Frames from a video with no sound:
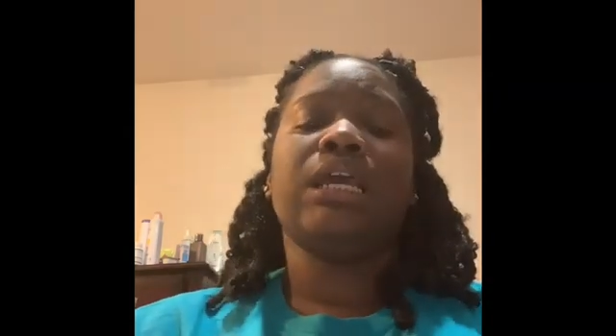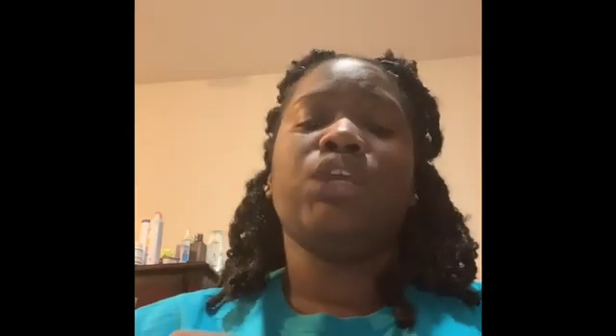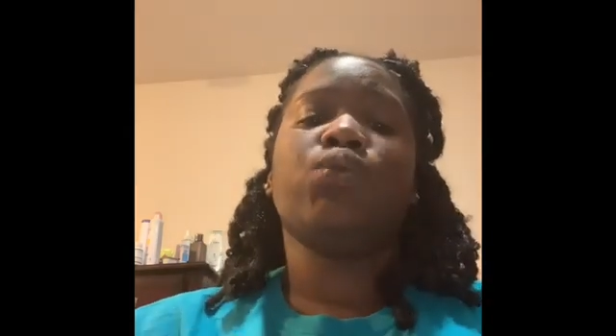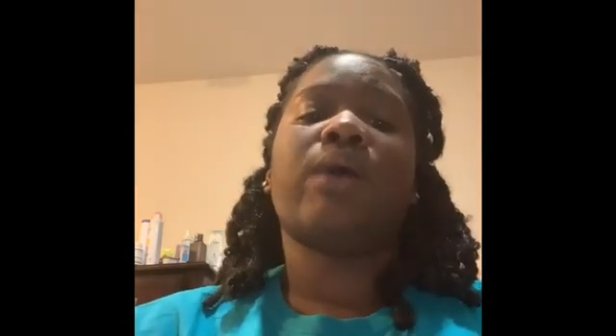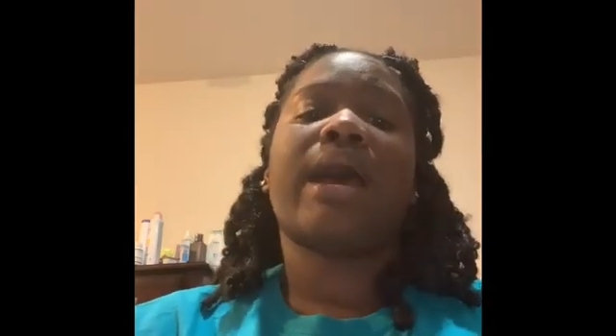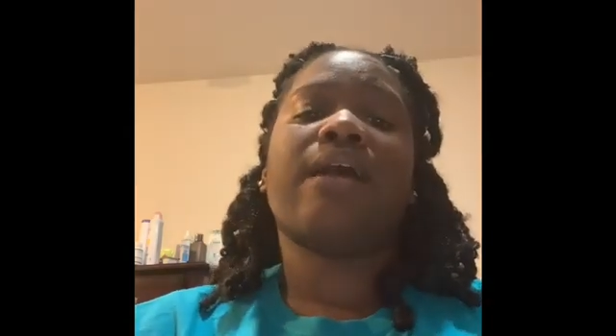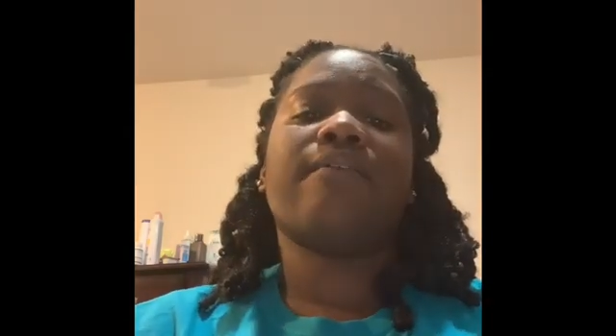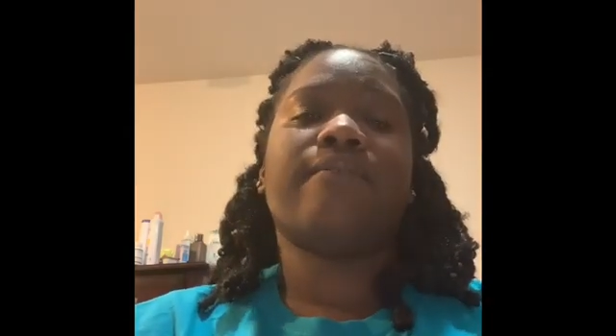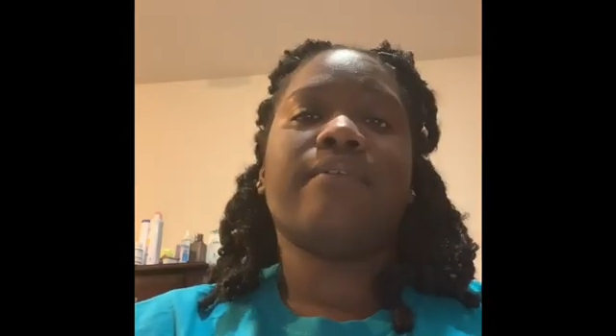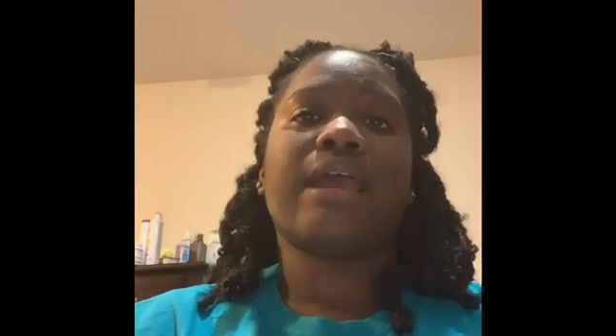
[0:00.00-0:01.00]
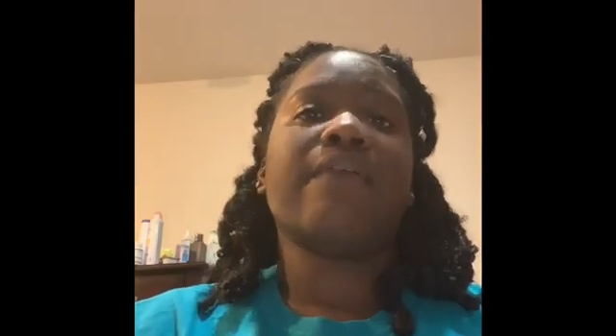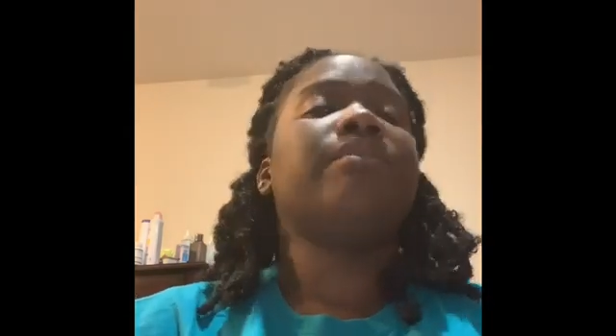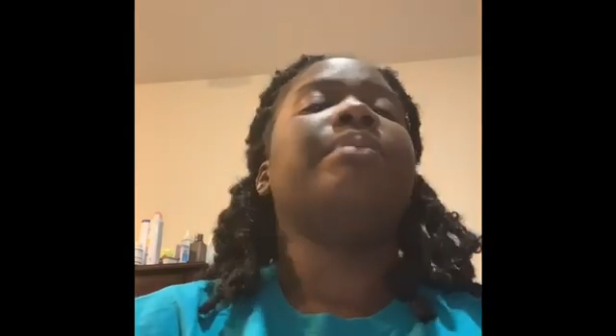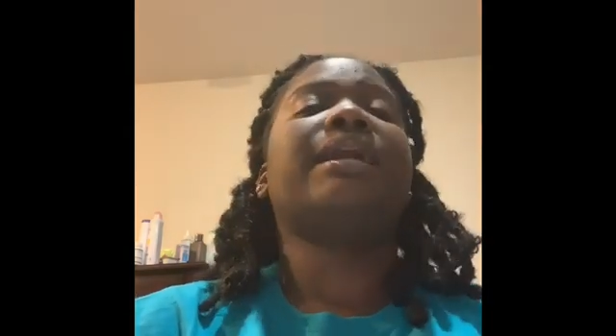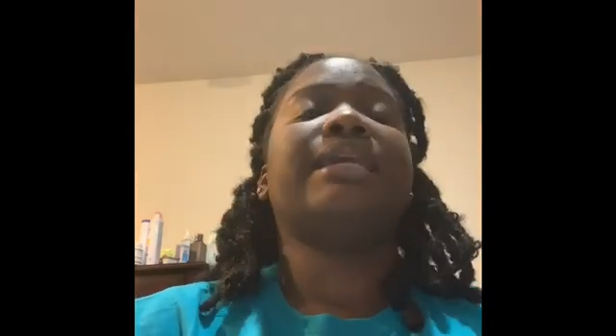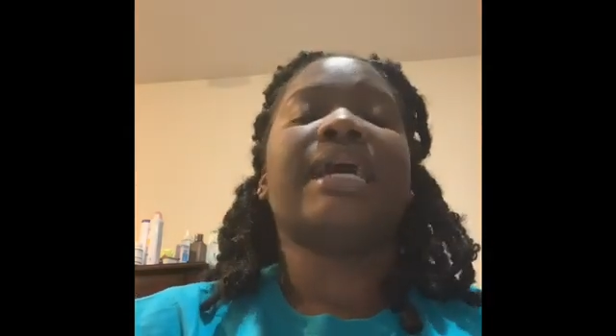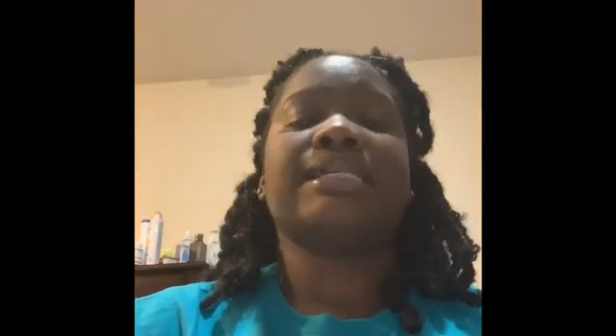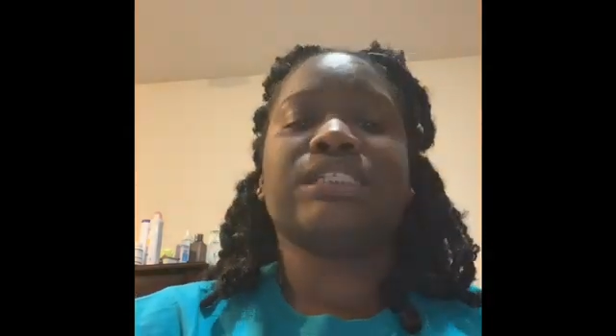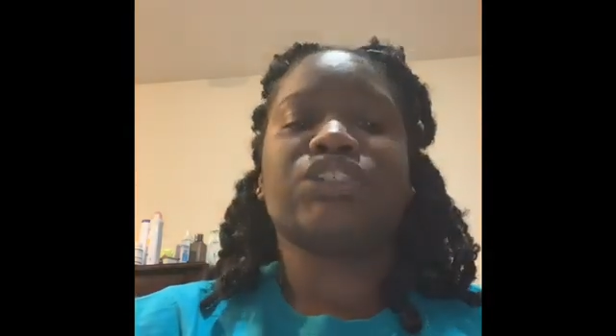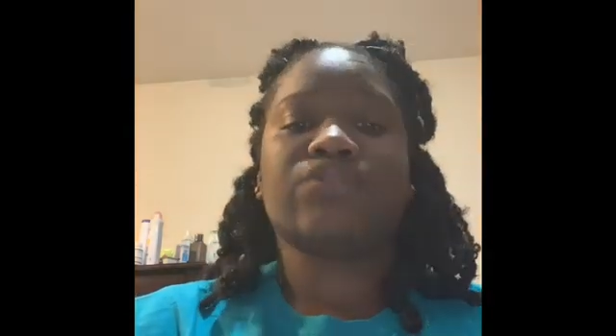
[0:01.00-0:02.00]
You have everybody has
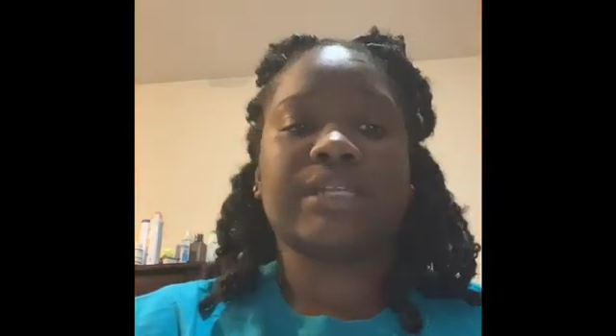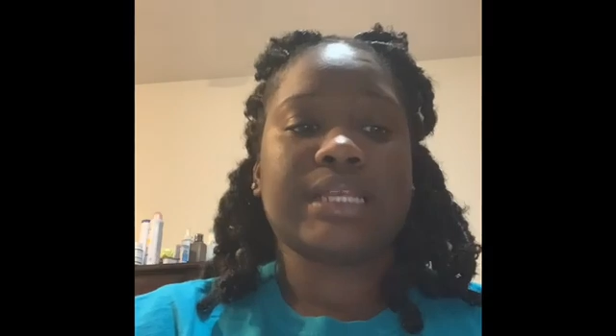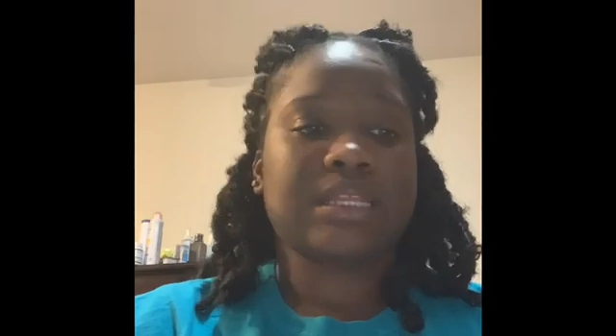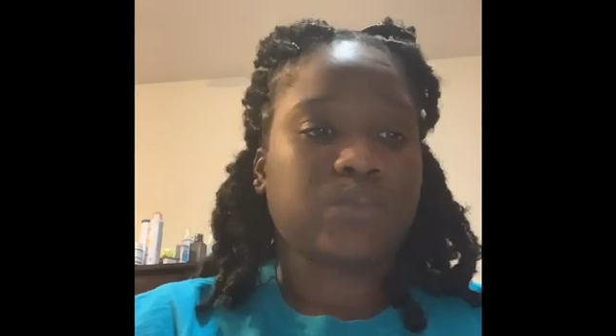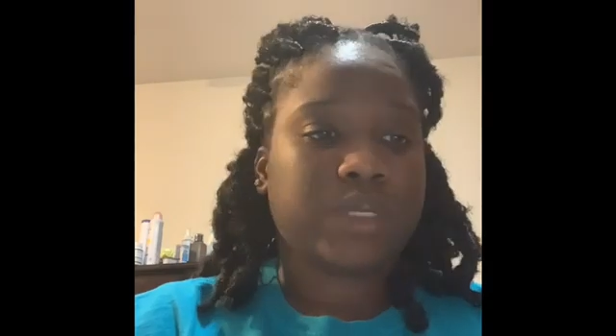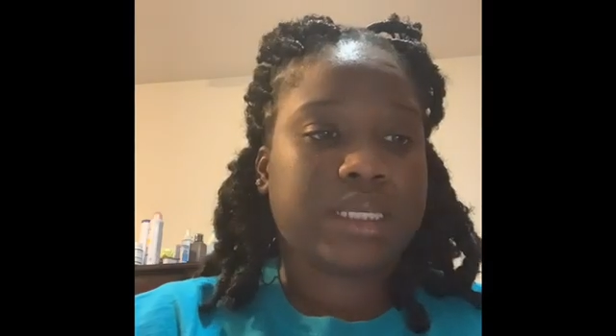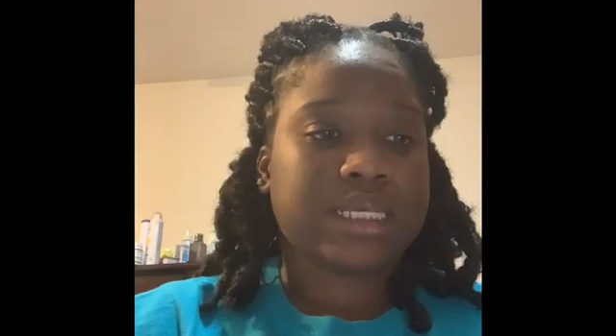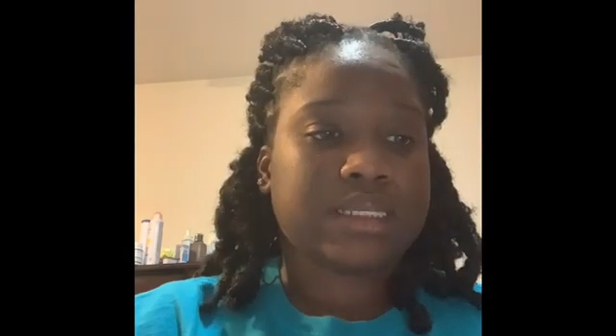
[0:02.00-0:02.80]
a strength and a weak,